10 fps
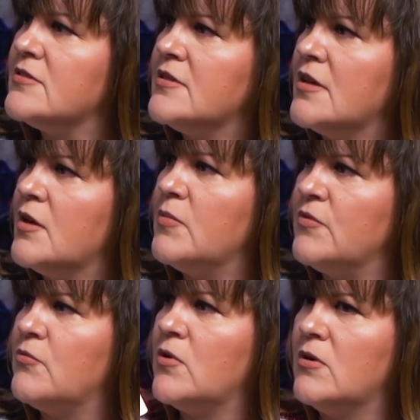Wow.
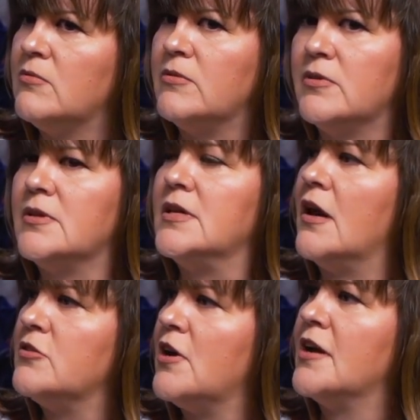Before we really
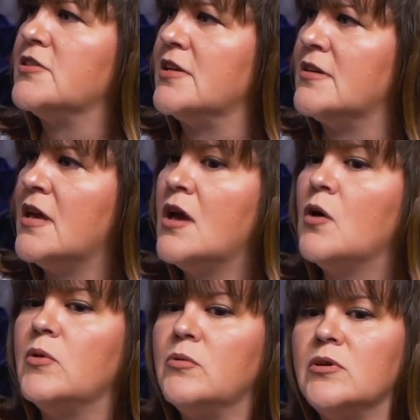got traction,
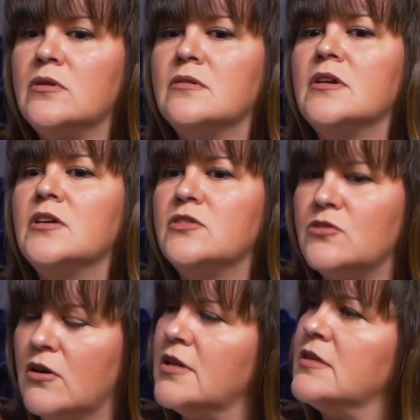we were
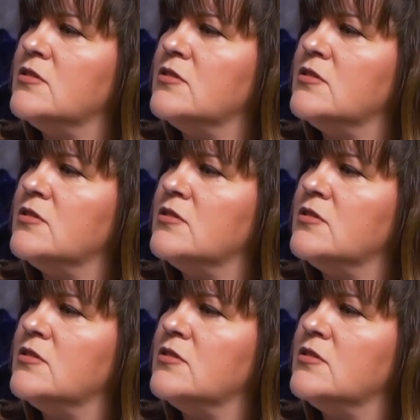starting